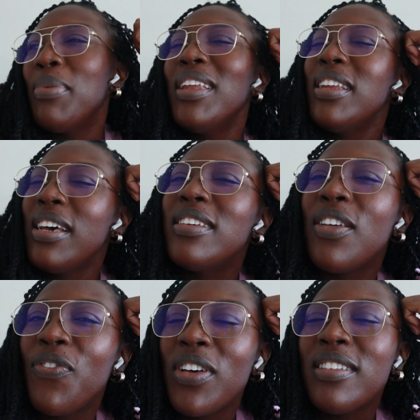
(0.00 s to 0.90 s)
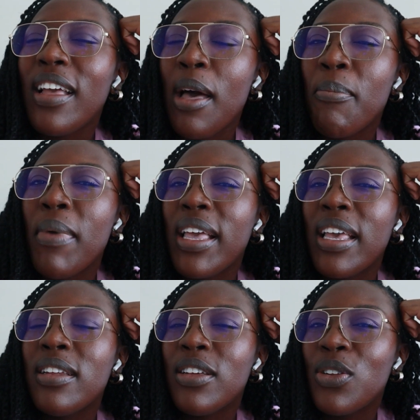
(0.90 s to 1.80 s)
But it does. It feels like I'm
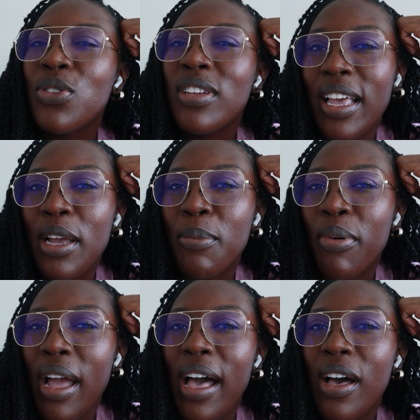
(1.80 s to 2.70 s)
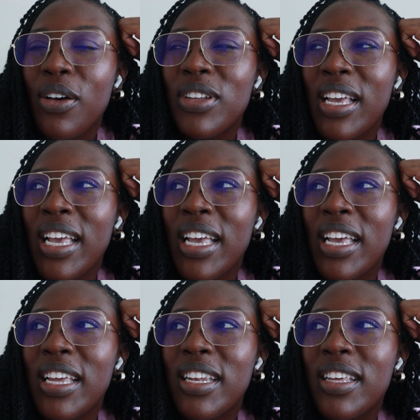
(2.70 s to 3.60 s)
making little Talia proud,
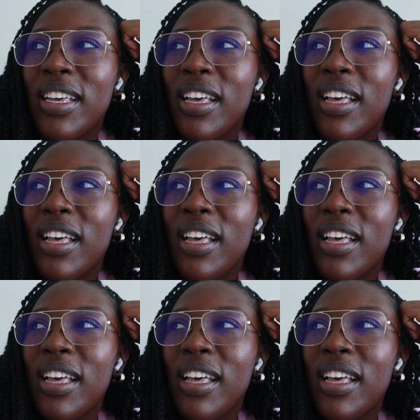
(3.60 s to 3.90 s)
and